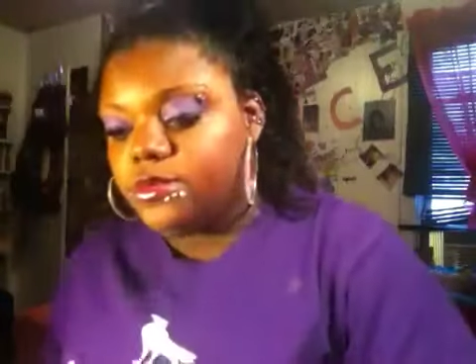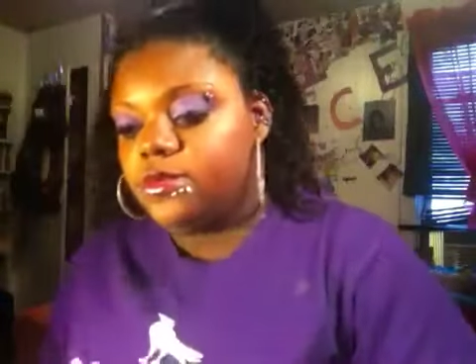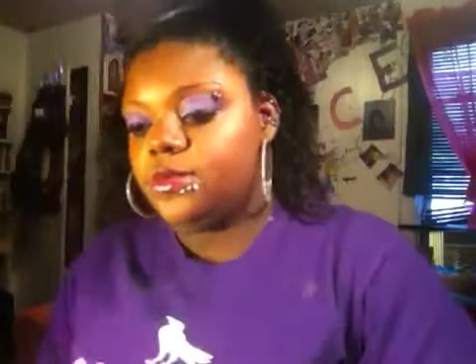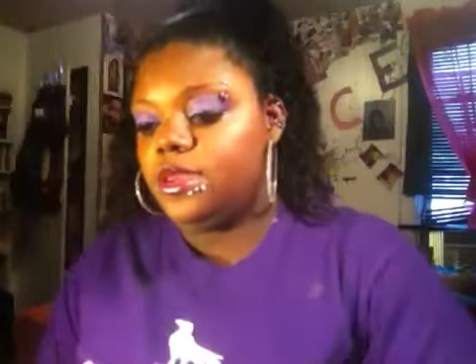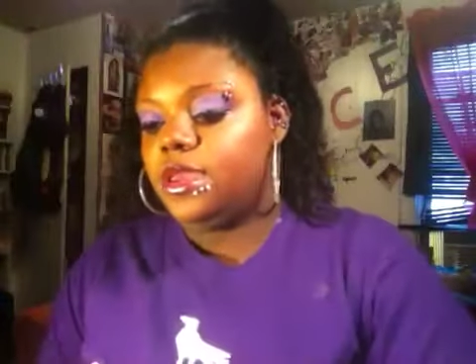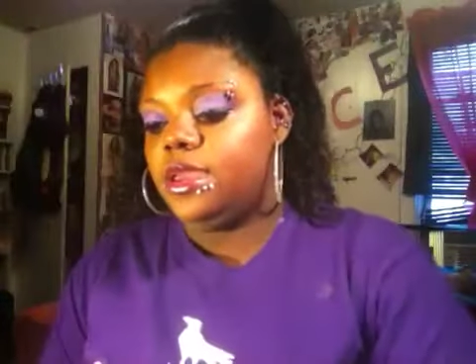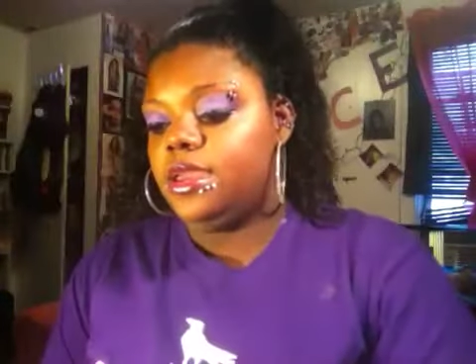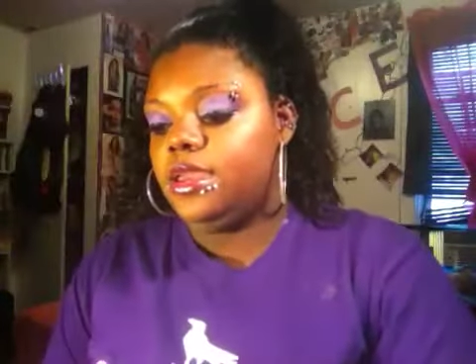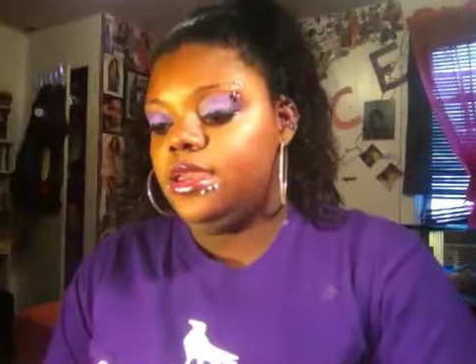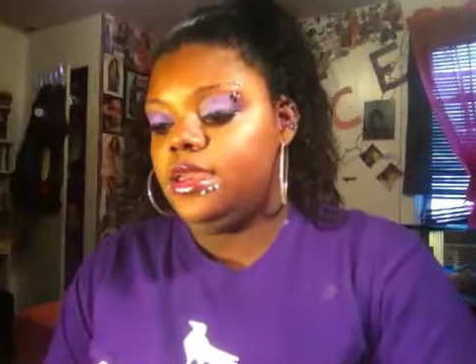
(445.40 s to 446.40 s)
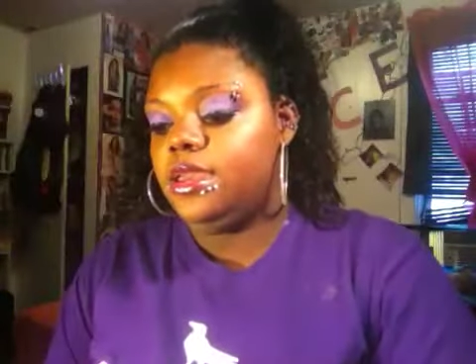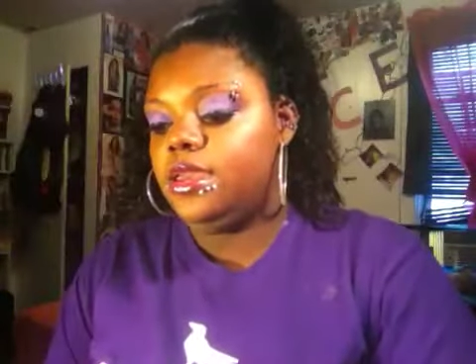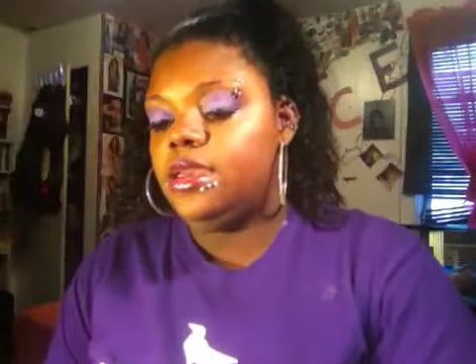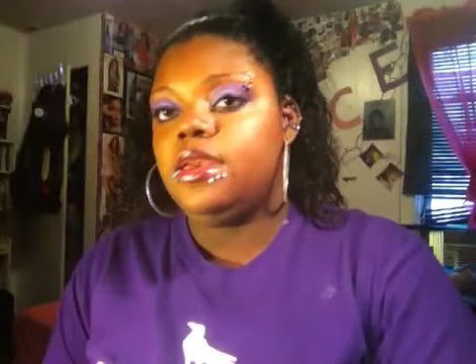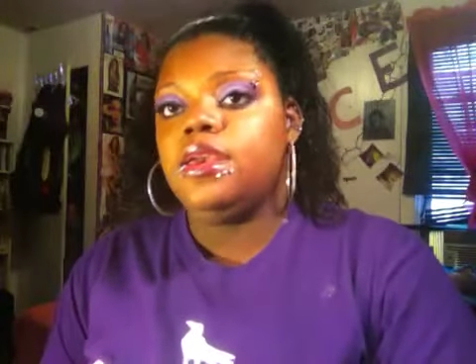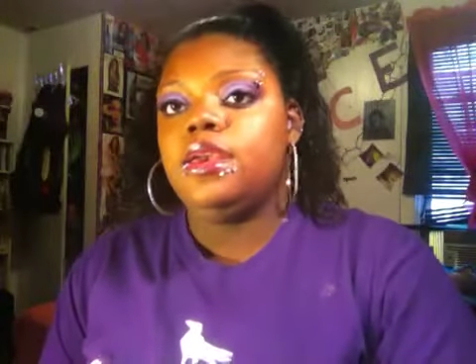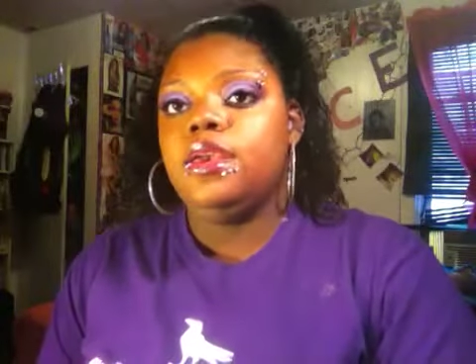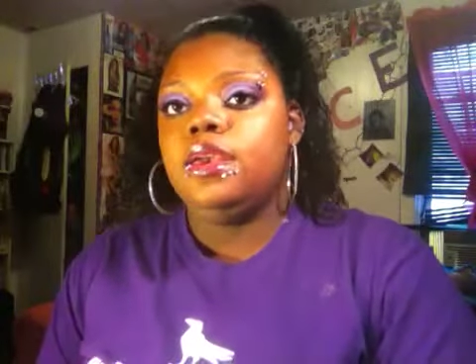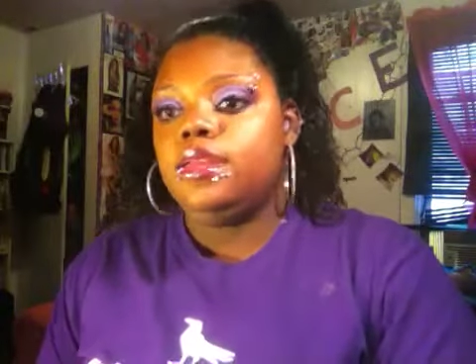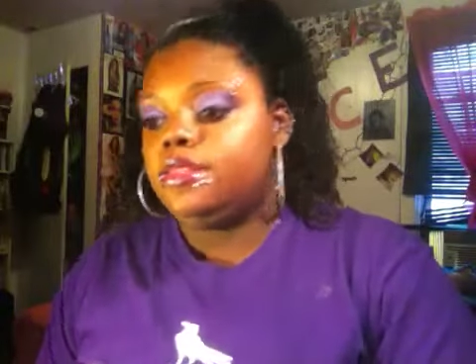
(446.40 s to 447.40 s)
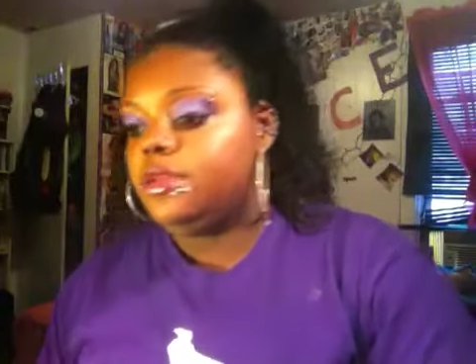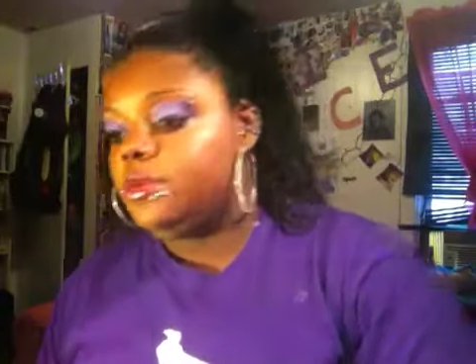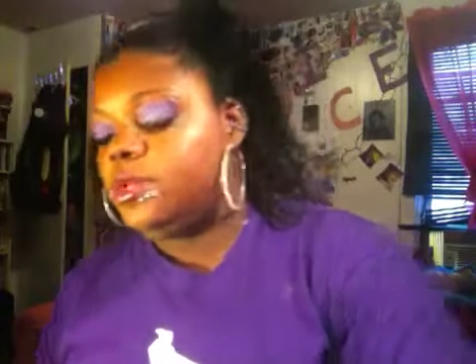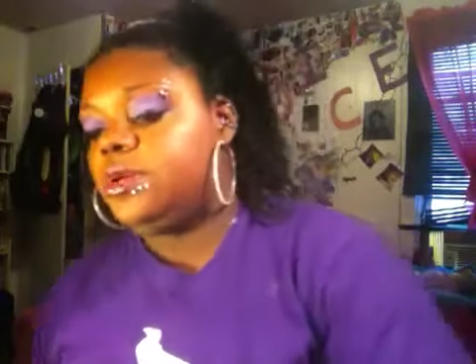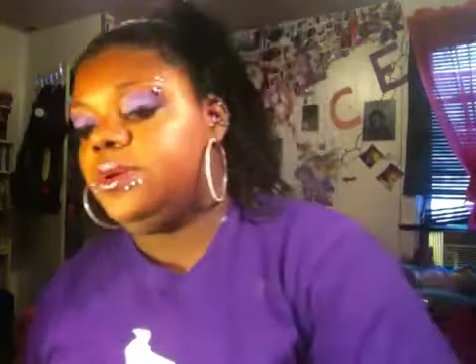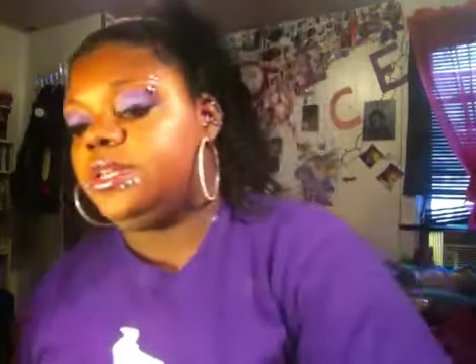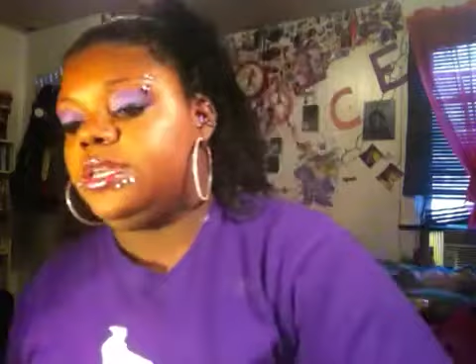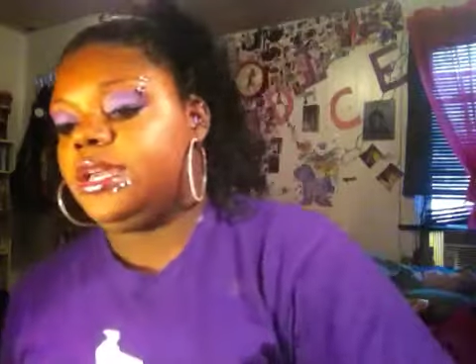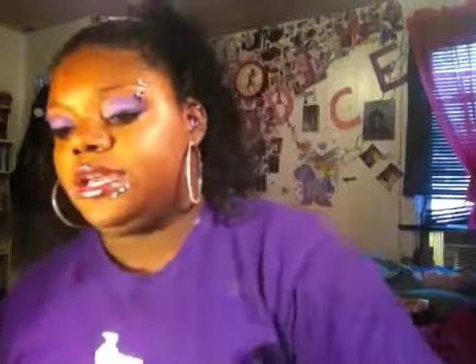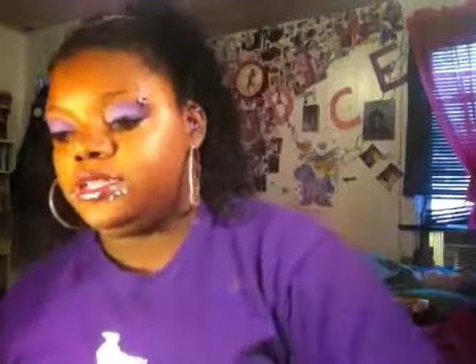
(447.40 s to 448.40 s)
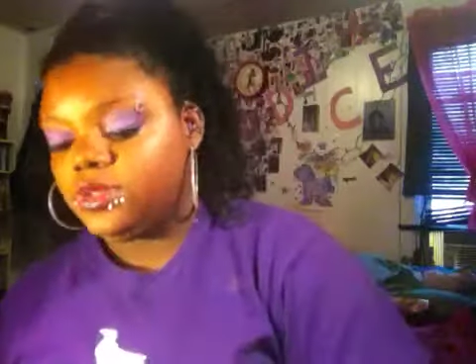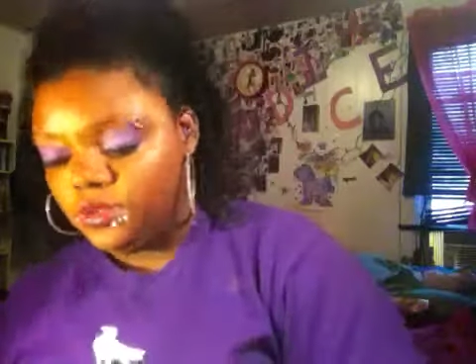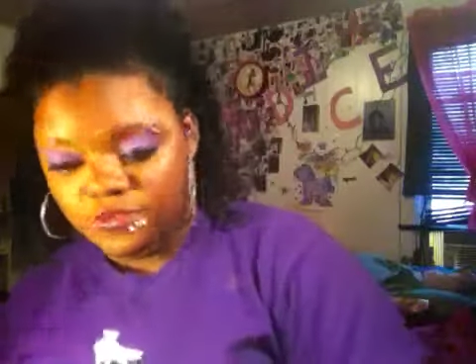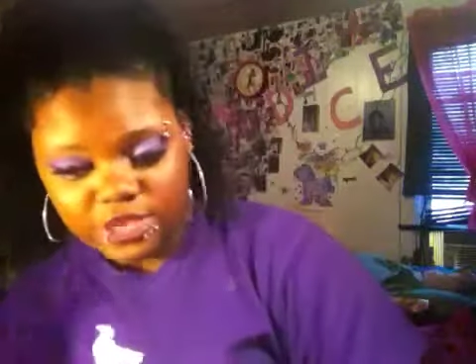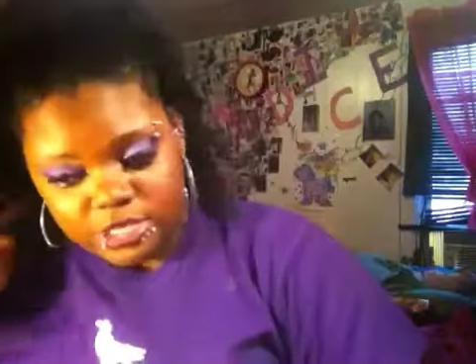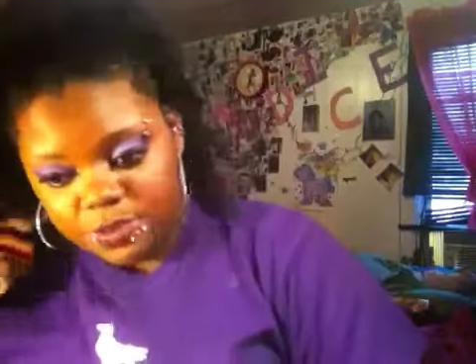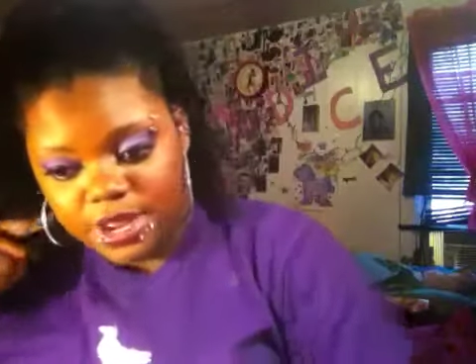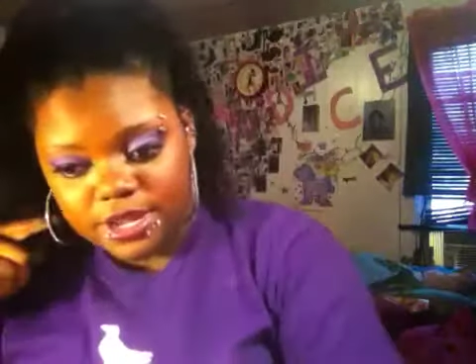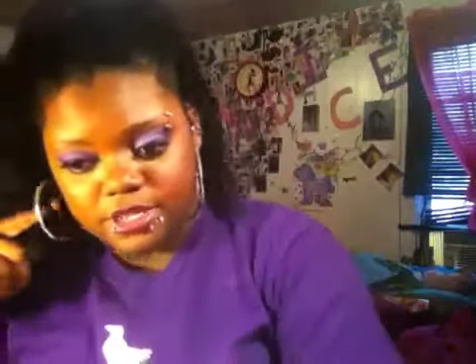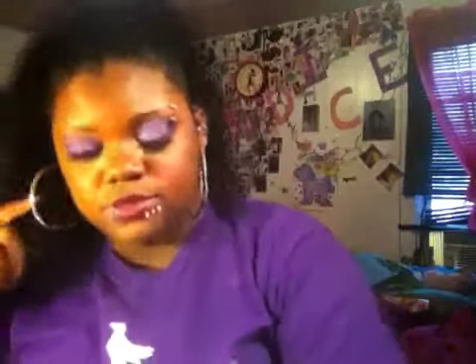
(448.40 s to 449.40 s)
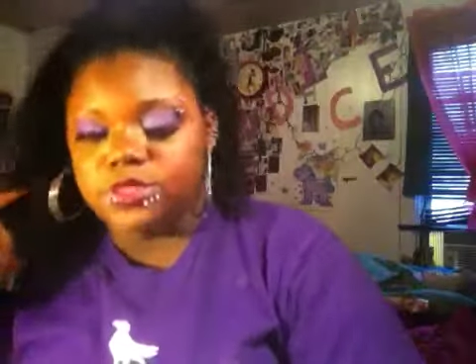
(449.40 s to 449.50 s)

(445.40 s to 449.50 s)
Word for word: Okay. Then really quickly, I got two face products from